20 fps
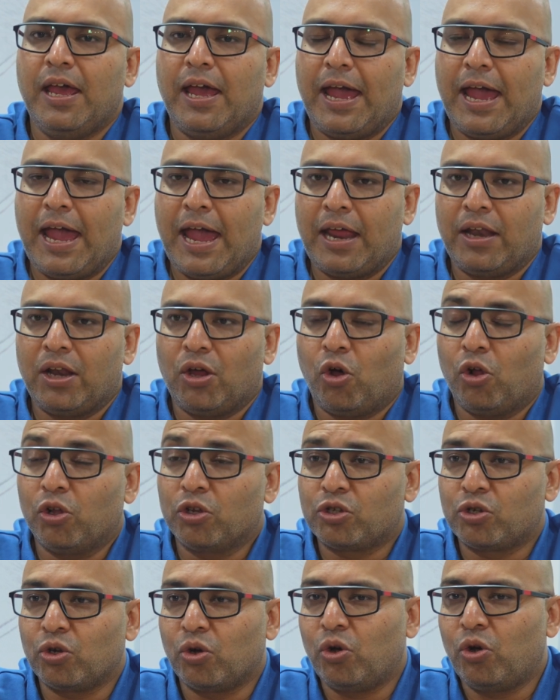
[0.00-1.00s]
and
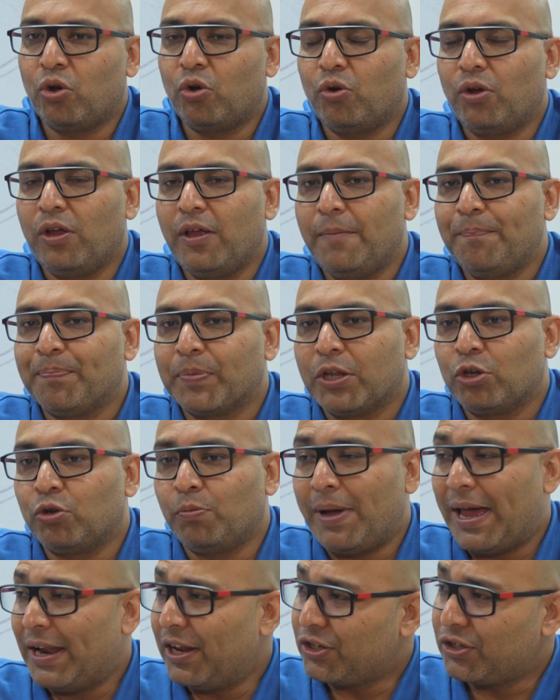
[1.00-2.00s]
also to
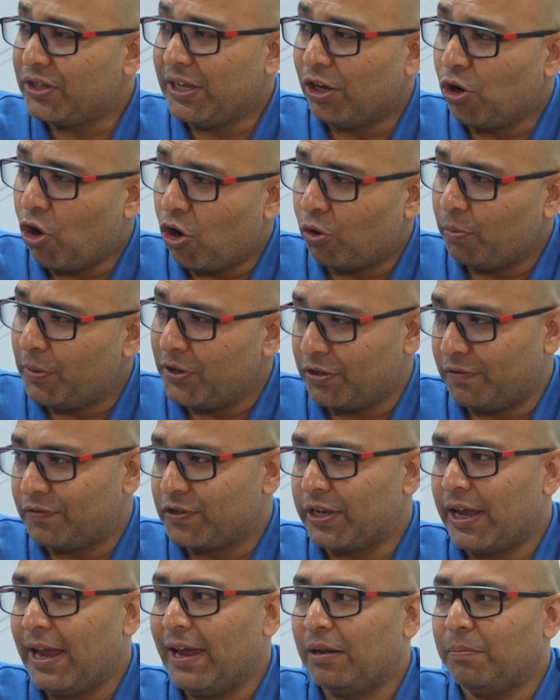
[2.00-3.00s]
manage the economies of
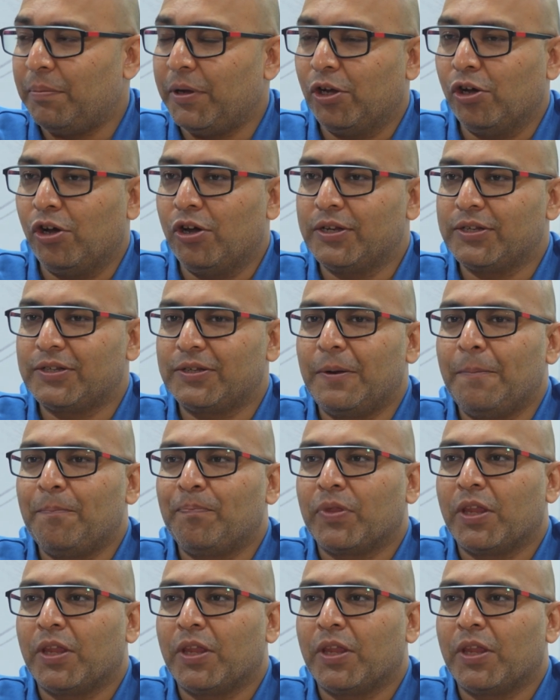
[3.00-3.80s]
scale because